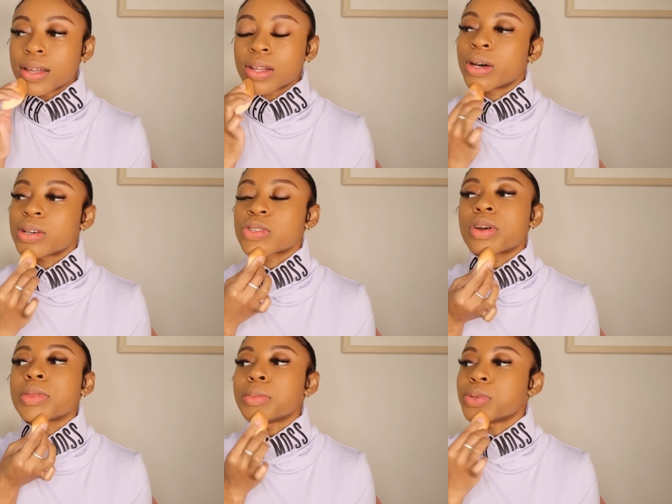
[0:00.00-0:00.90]
the clothes
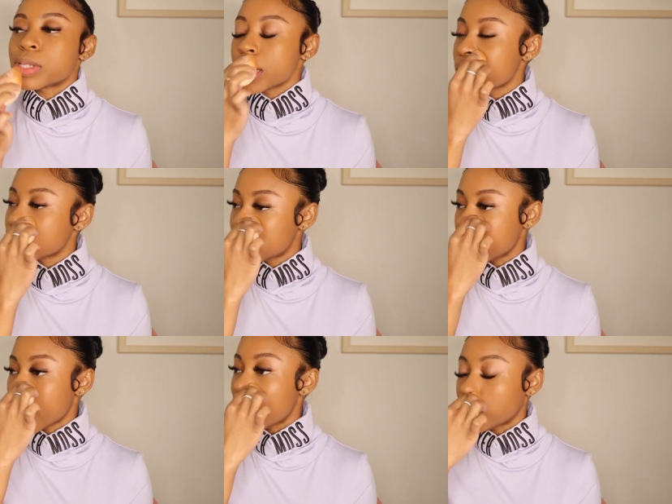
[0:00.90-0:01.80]
from the boutique and
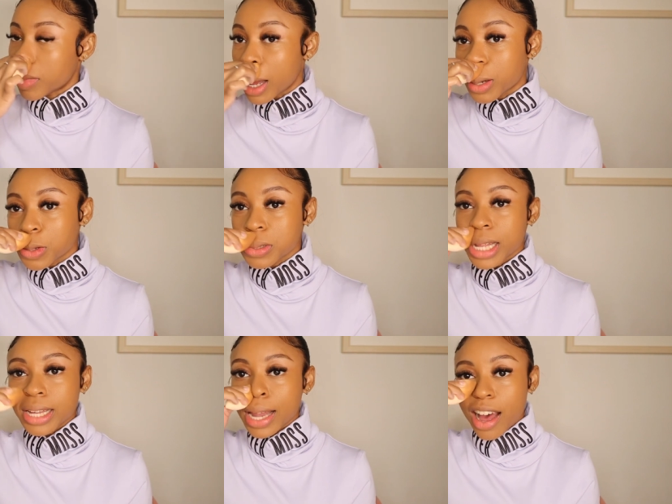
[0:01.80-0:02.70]
she have models
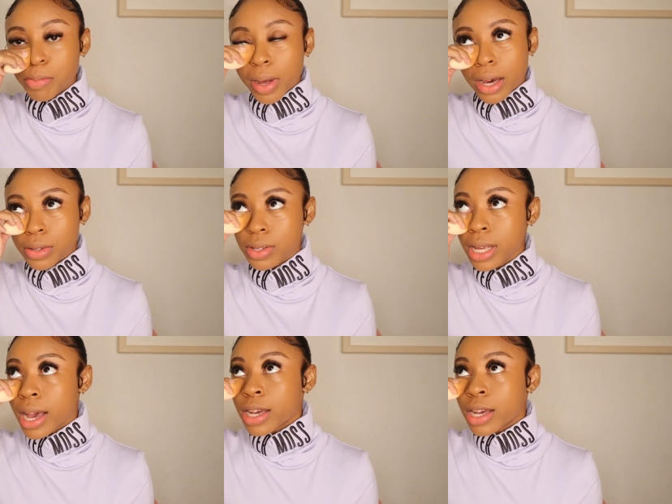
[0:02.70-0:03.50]
like live models